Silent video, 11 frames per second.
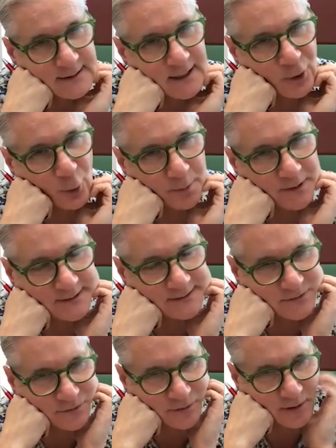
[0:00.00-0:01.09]
and openness
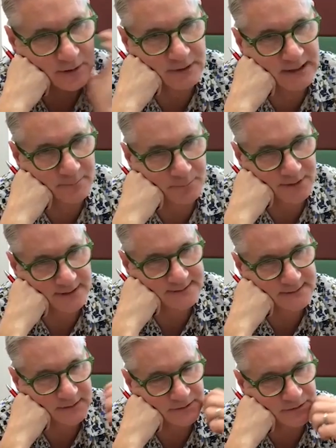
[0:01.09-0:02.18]
to really
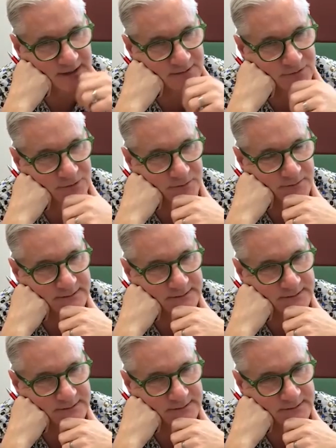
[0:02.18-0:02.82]
embrace and trying to